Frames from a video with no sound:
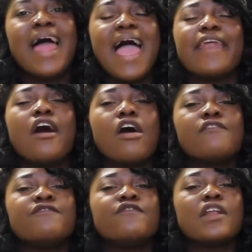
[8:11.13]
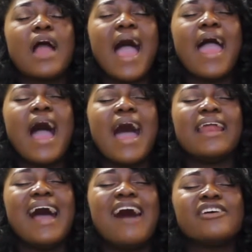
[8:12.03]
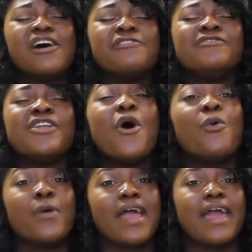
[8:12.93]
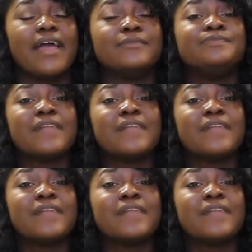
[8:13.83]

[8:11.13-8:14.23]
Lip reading: And out of nowhere,